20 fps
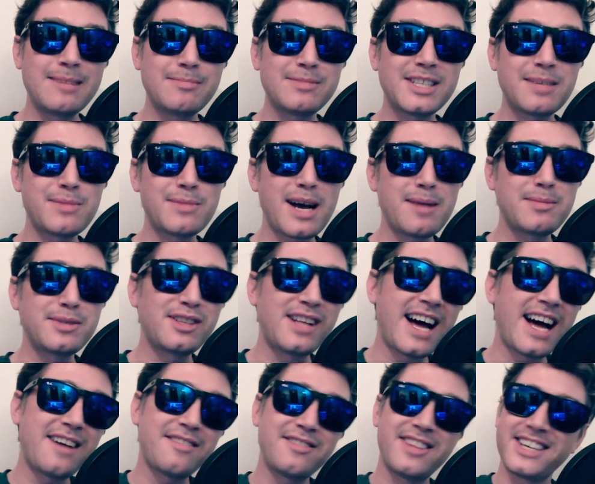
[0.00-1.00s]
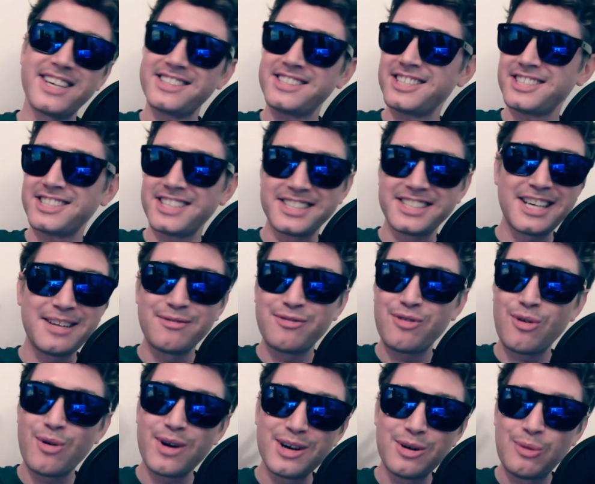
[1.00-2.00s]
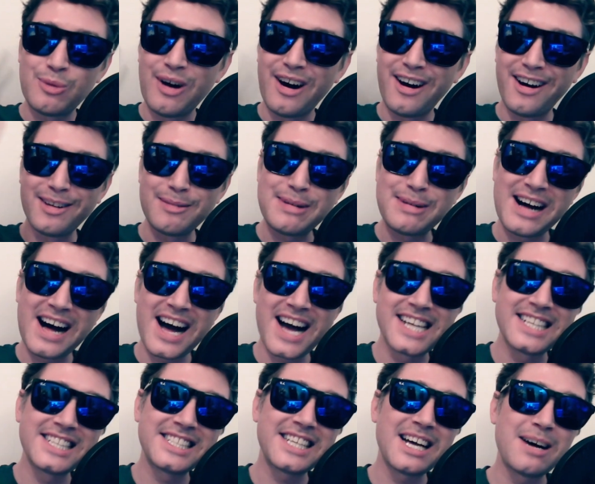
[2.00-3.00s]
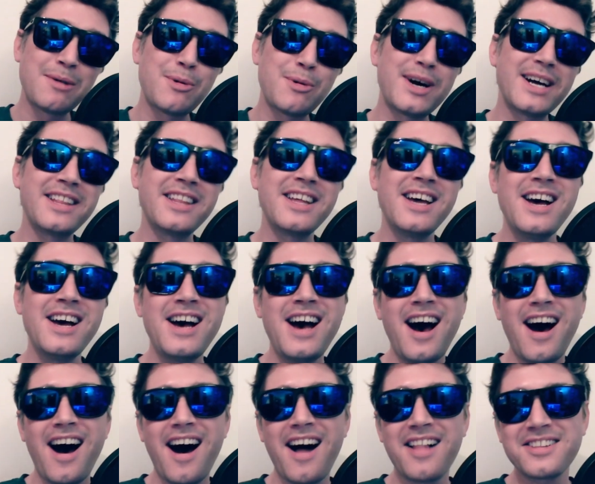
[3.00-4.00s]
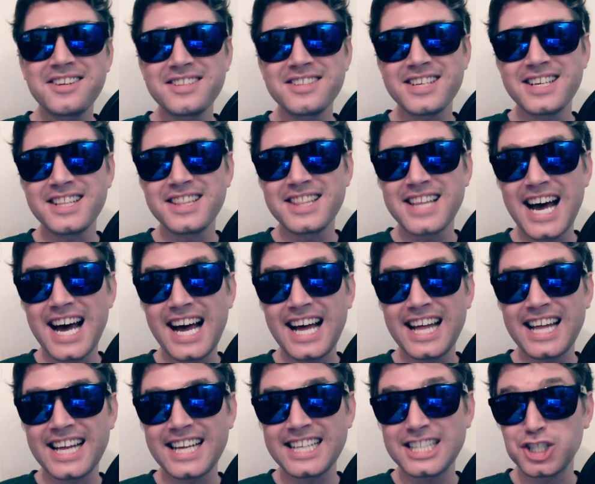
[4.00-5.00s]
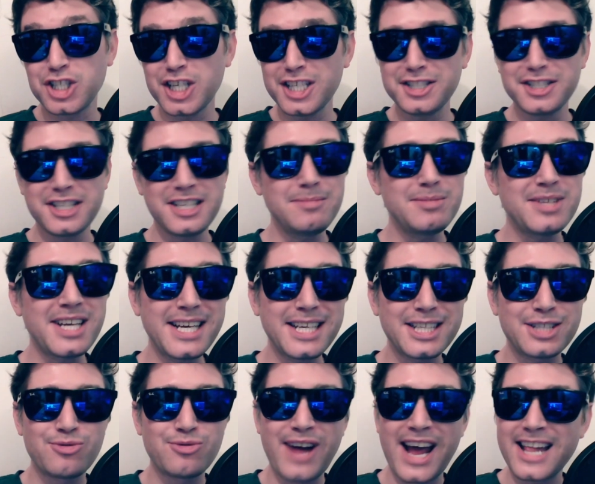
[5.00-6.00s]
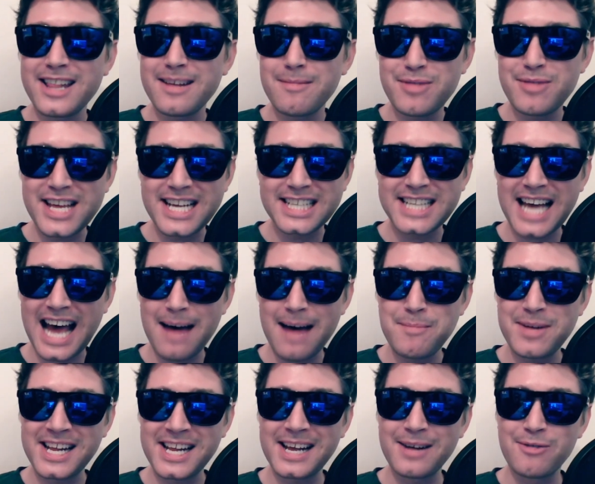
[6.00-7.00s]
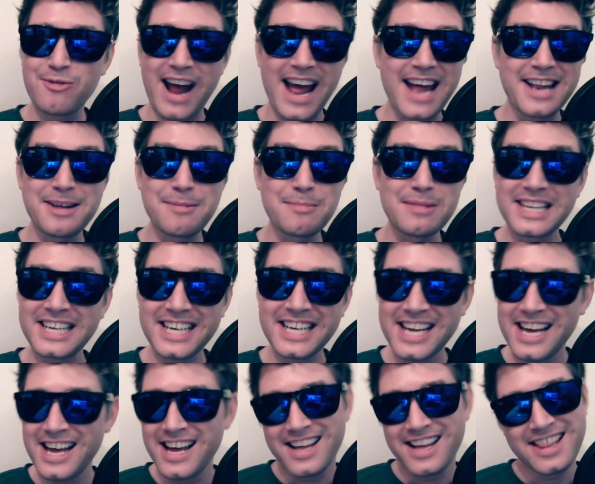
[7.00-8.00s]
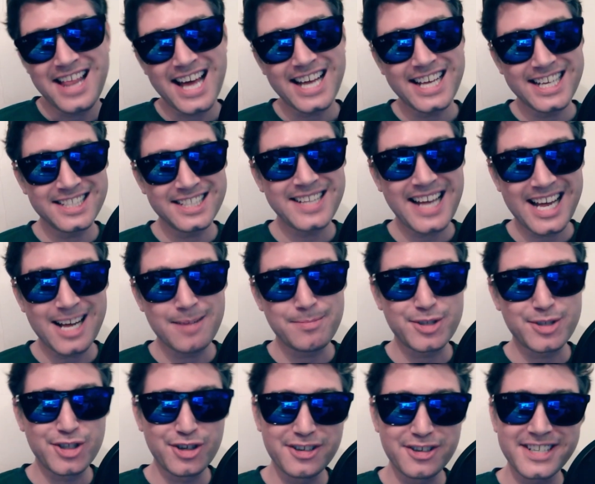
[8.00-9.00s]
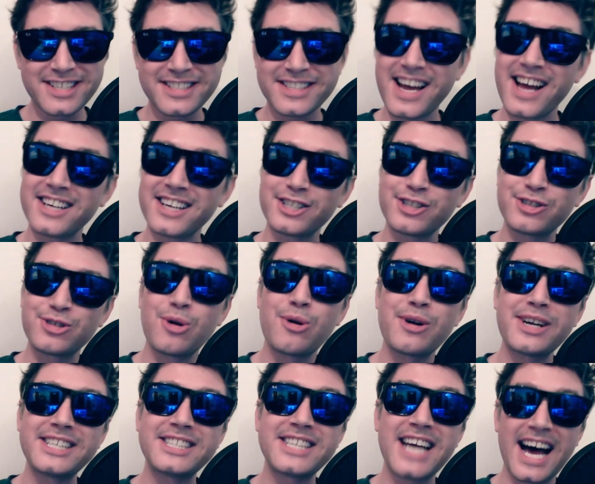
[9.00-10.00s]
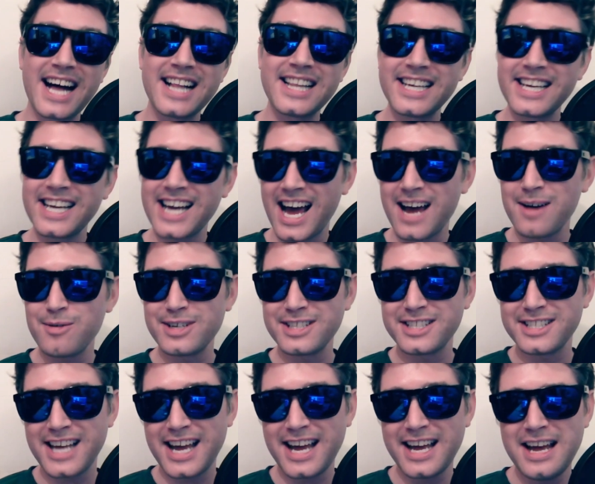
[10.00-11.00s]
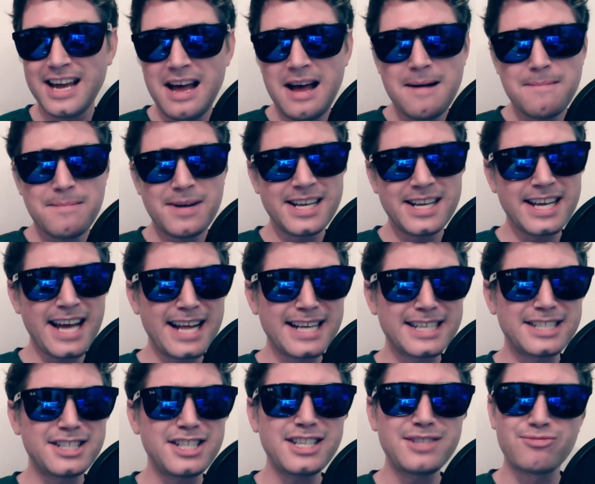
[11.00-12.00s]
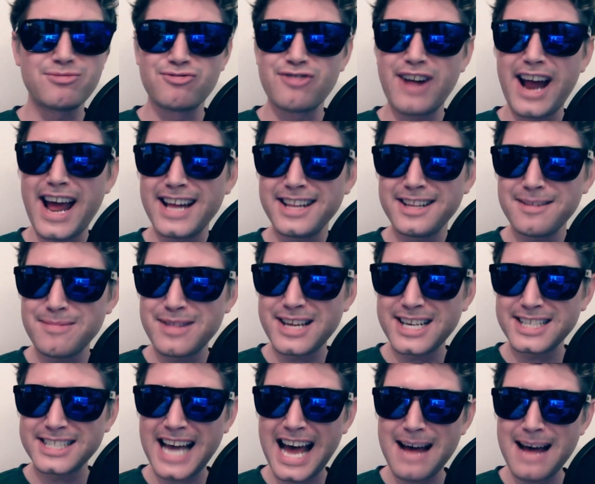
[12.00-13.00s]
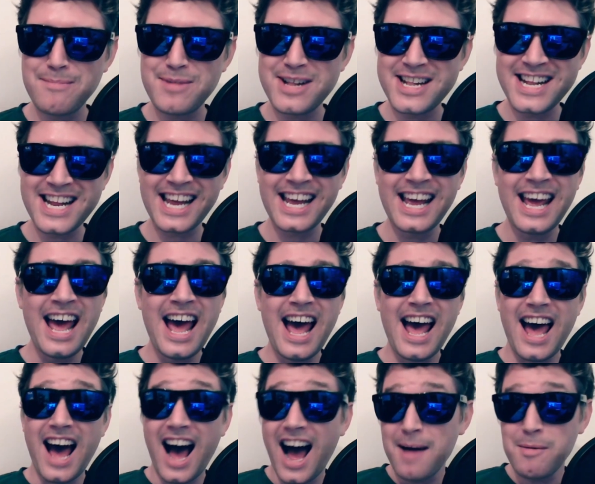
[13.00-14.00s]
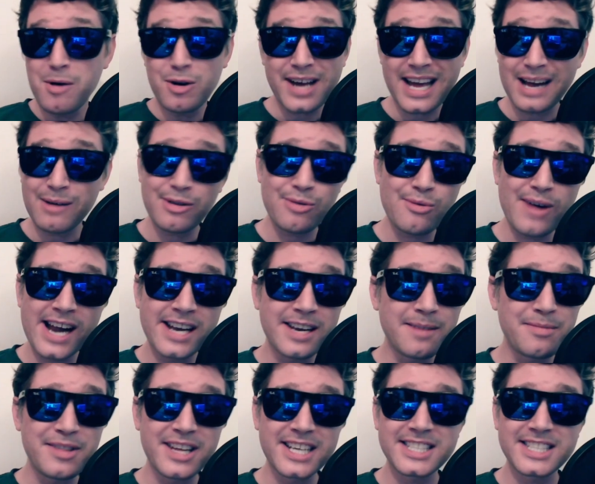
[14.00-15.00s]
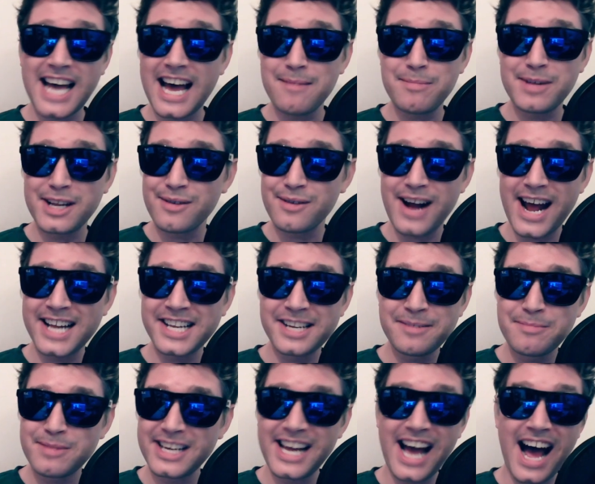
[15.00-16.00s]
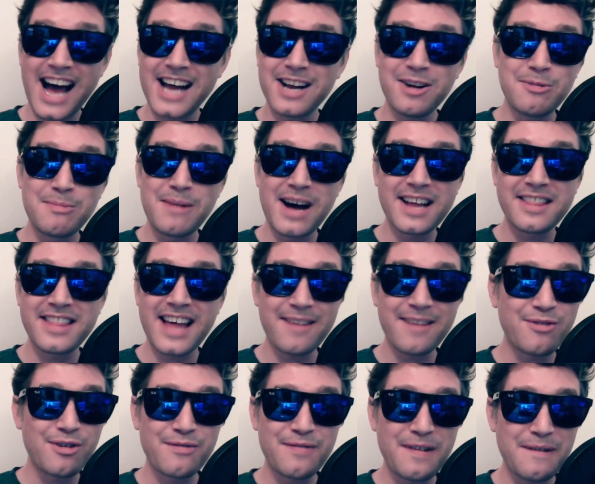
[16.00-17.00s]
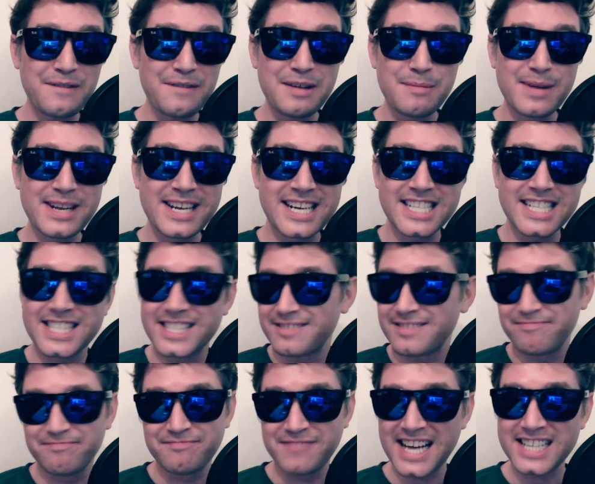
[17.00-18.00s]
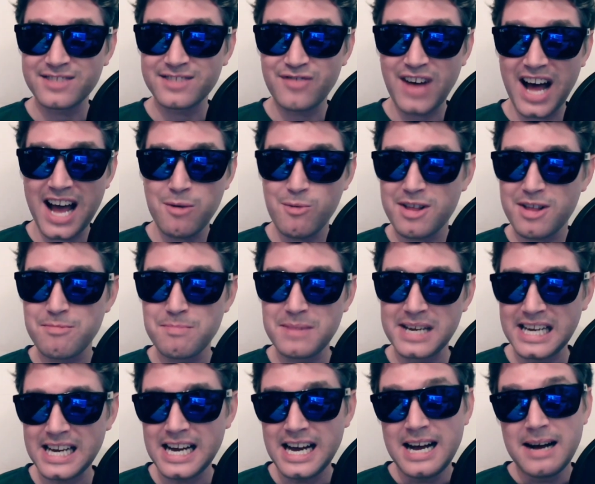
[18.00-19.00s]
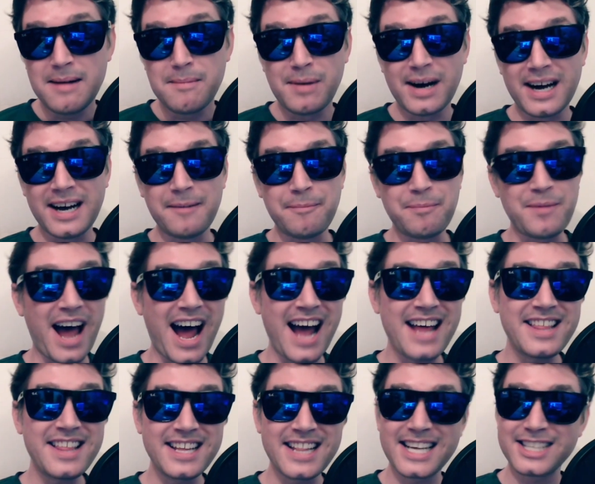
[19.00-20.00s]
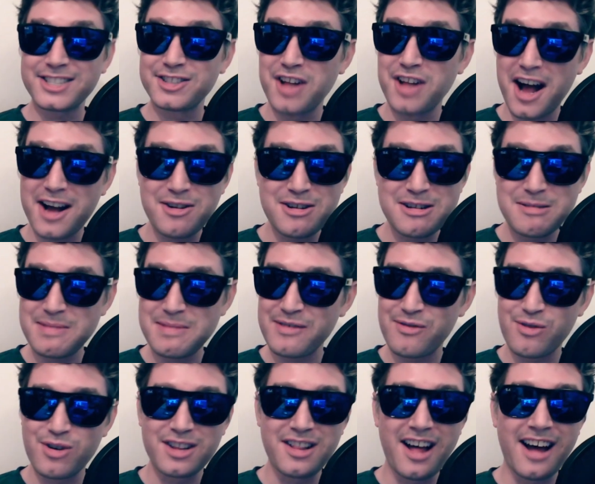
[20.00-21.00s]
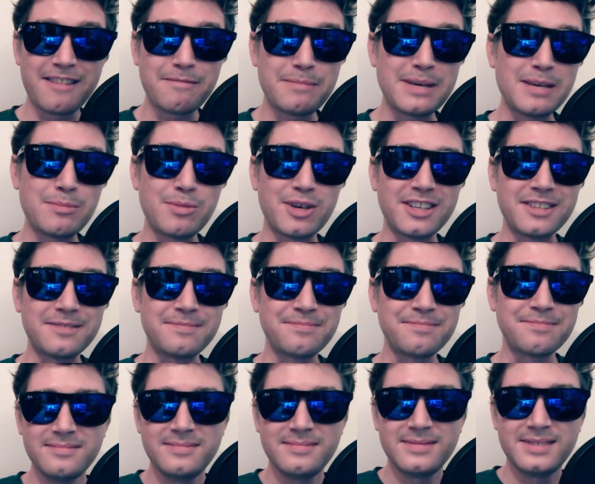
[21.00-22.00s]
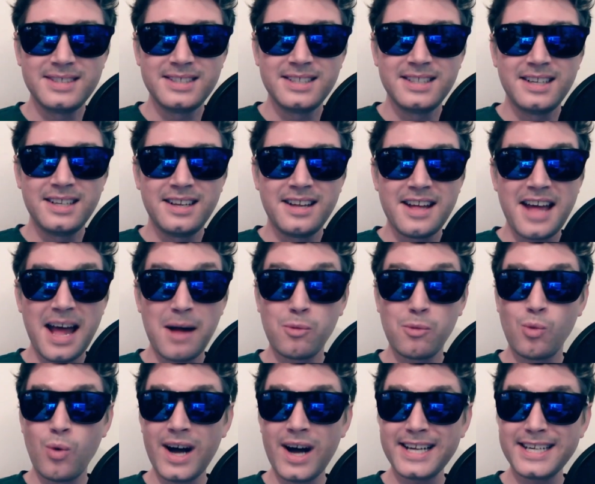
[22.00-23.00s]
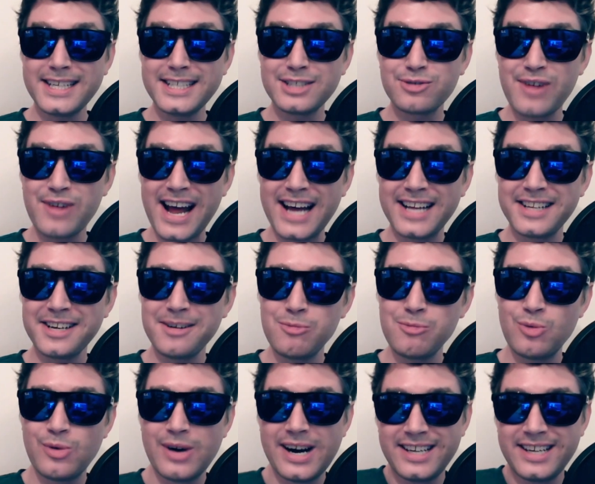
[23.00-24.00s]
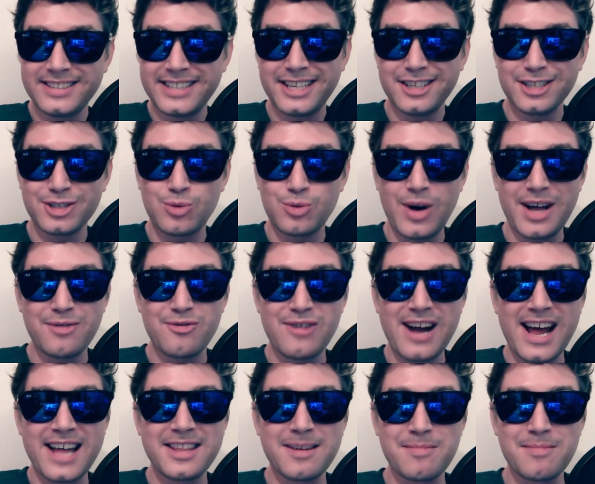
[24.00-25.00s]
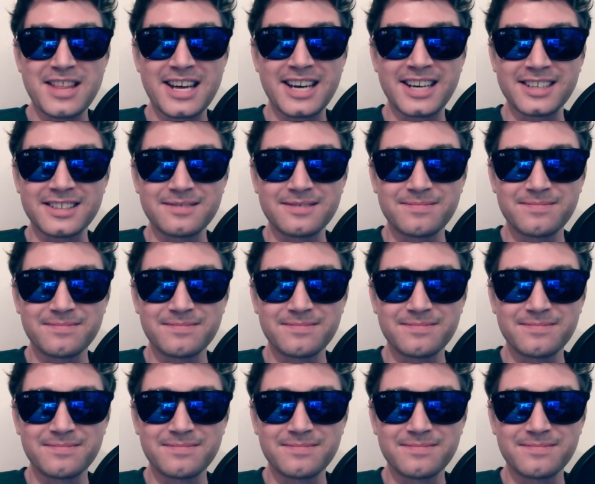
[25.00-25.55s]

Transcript: Sometimes you'll have like just a tinfoil wall behind someone. Other than that, it just seems like it's random things happening randomly. That is that absurdist kind of storytelling, I would say. But again, it's just random things happening. I'm okay with random things happening randomly. I don't mind that for 50 minutes. That's fine with me. But I think that's not going to be for a lot of people. And what is random? Well, here's one random thing.